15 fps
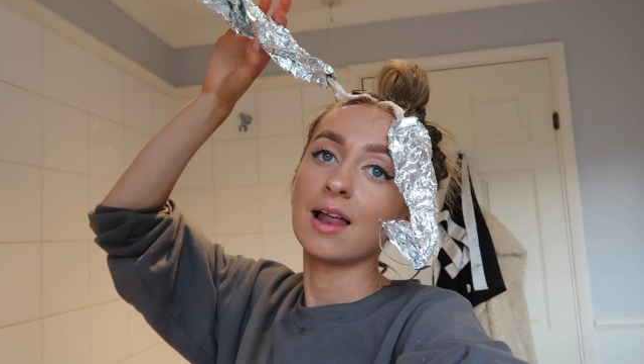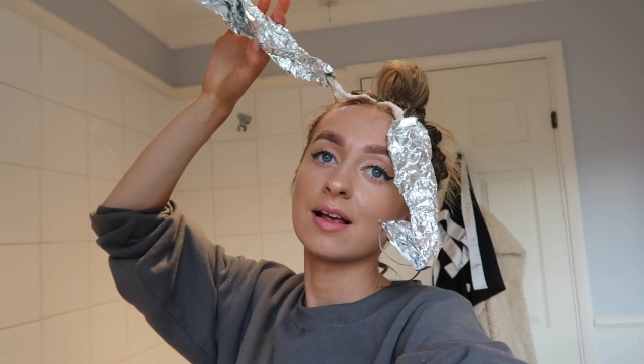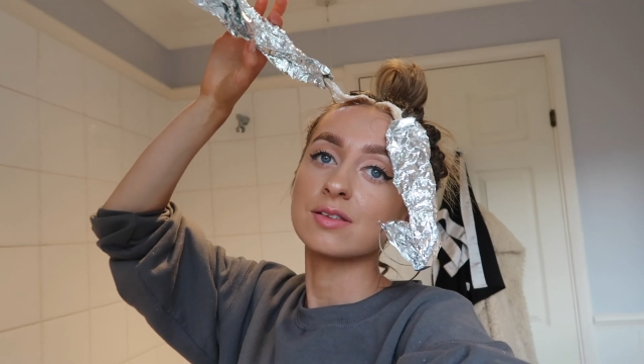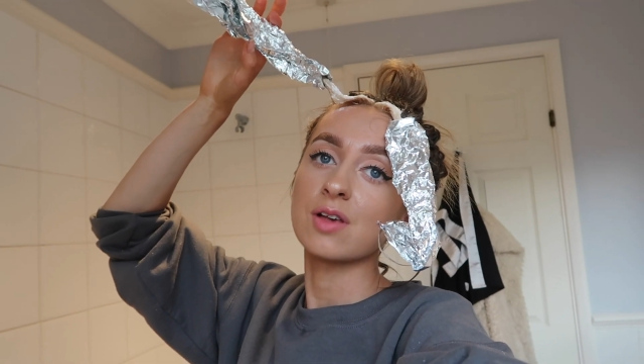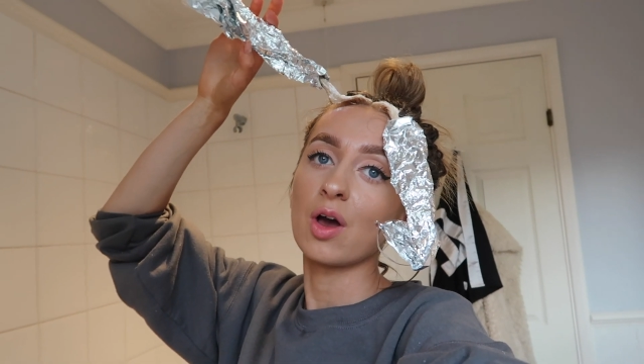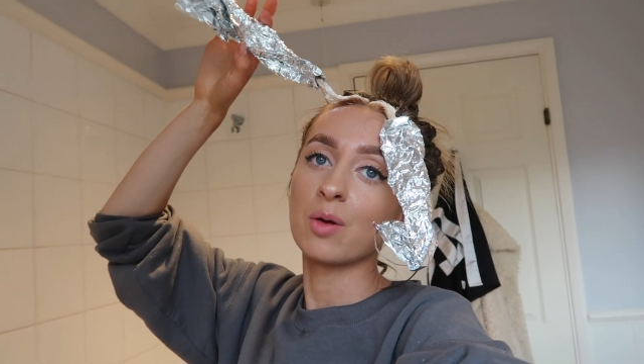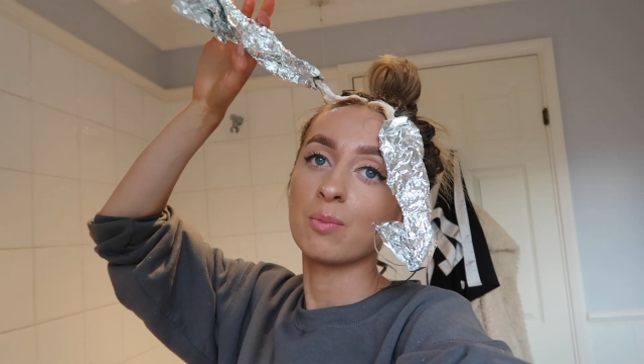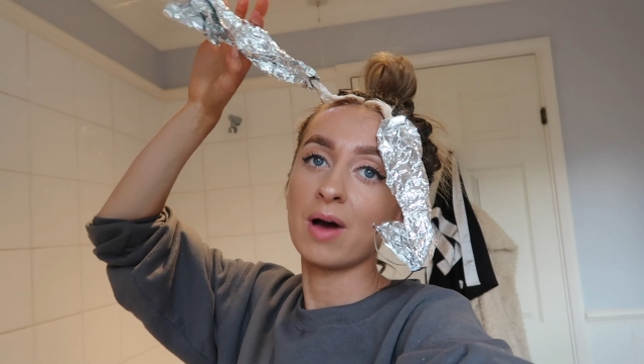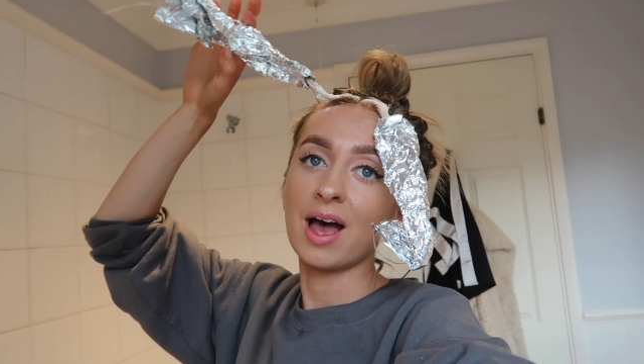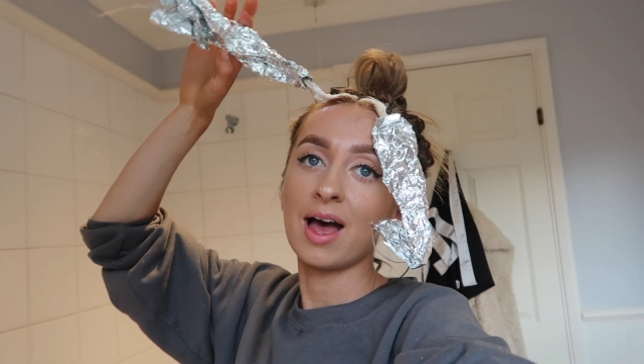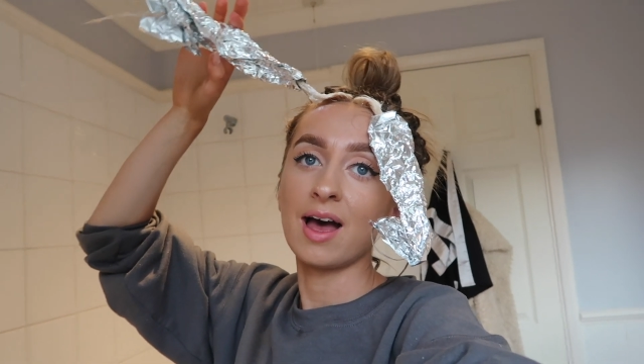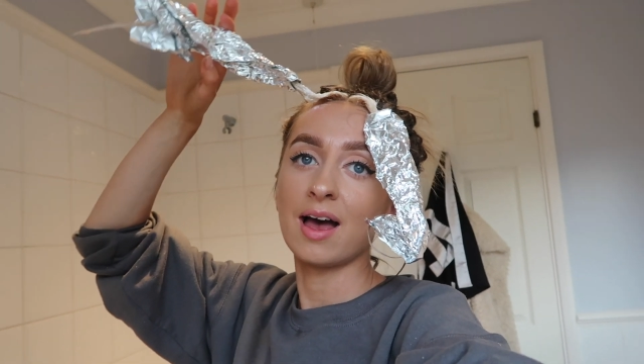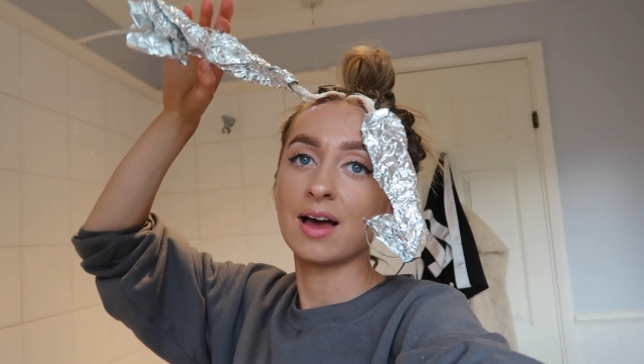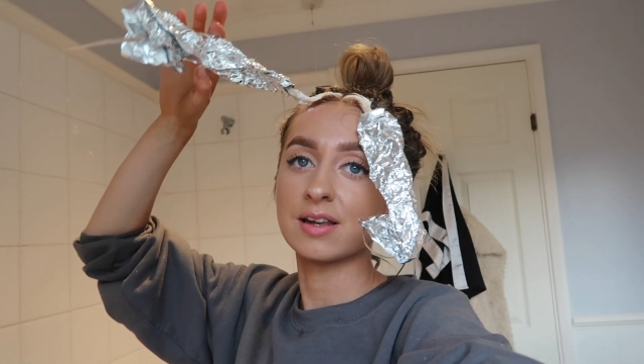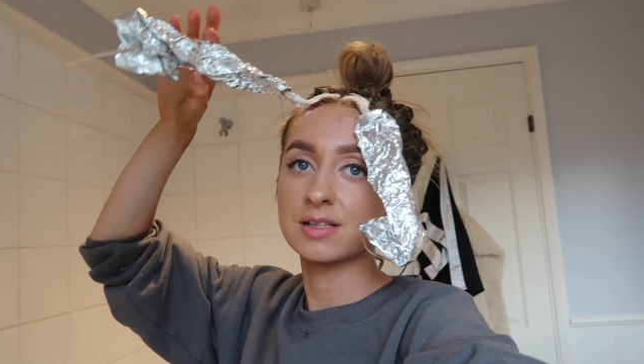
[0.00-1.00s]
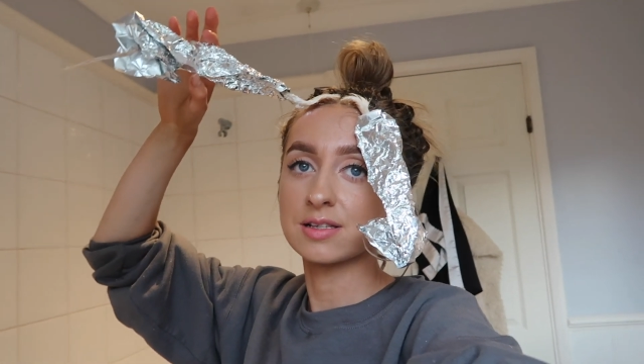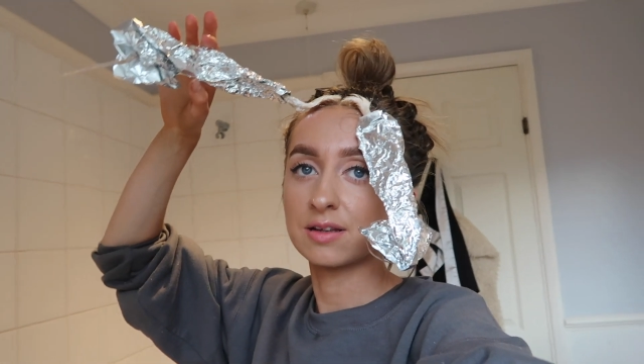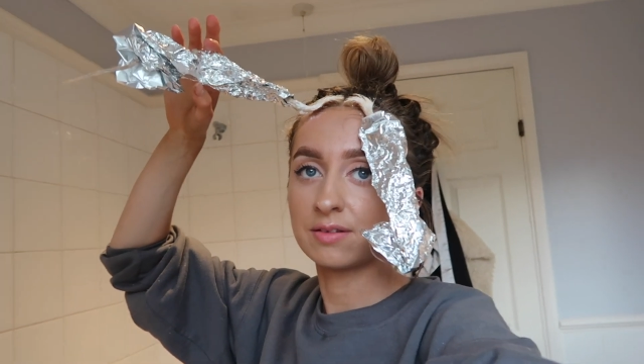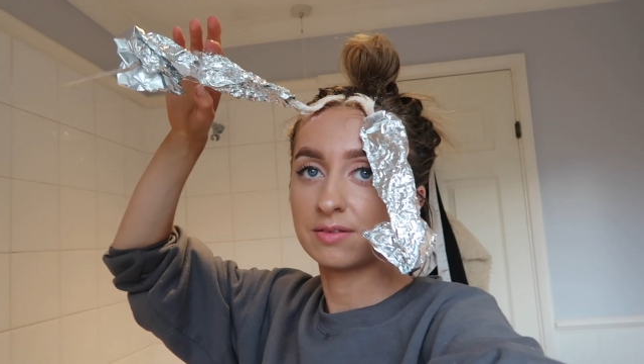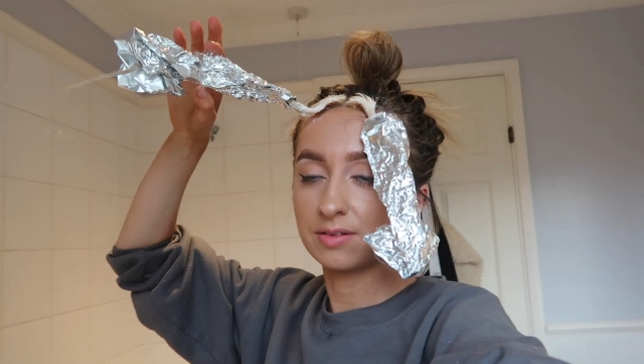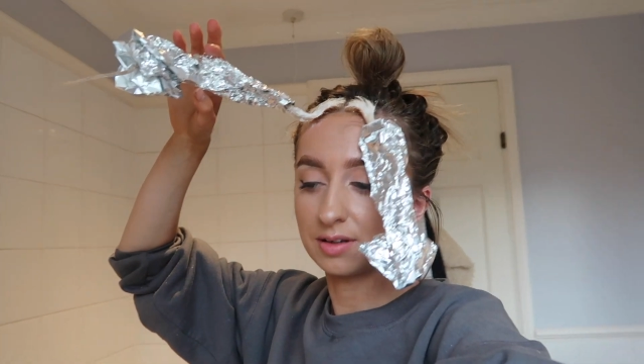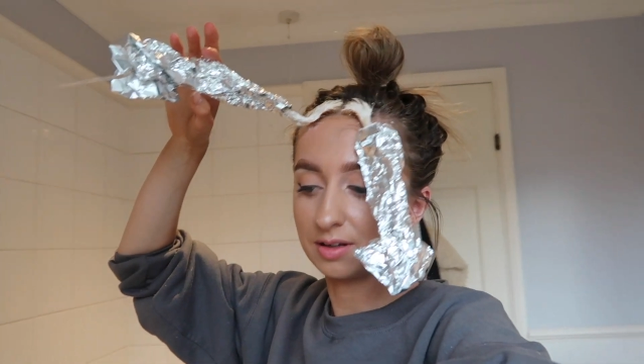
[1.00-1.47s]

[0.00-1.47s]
let's hope my hair doesn't